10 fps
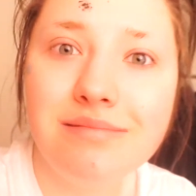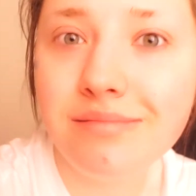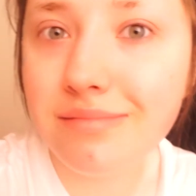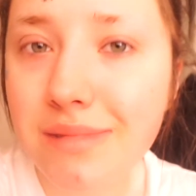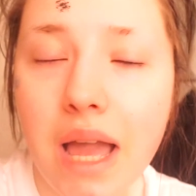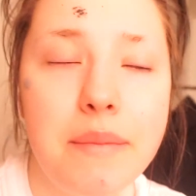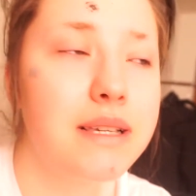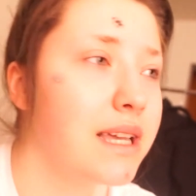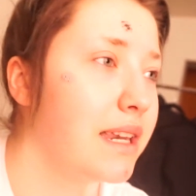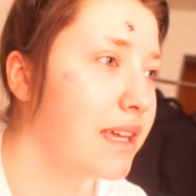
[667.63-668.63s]
Mm, I'm
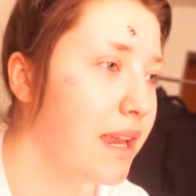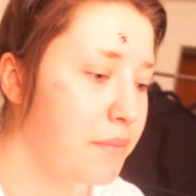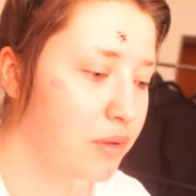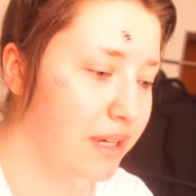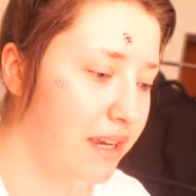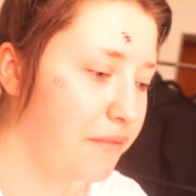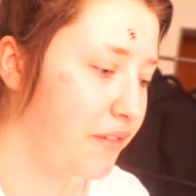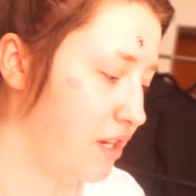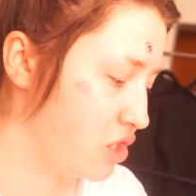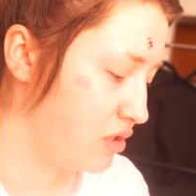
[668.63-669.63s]
excited. I'm going to get a
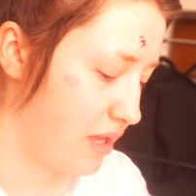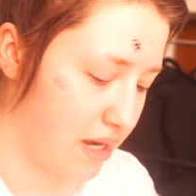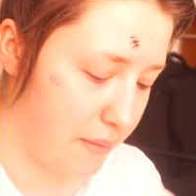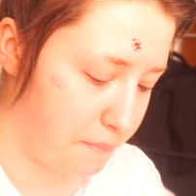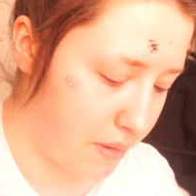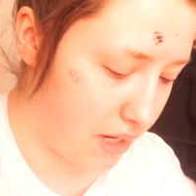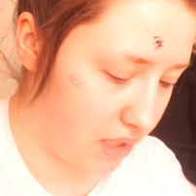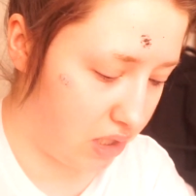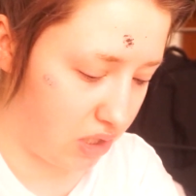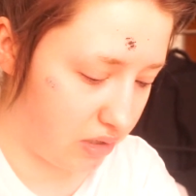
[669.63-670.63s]
facial and a
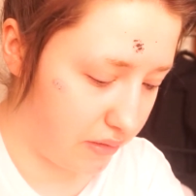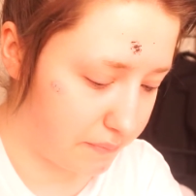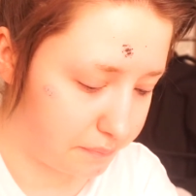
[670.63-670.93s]
pedicure.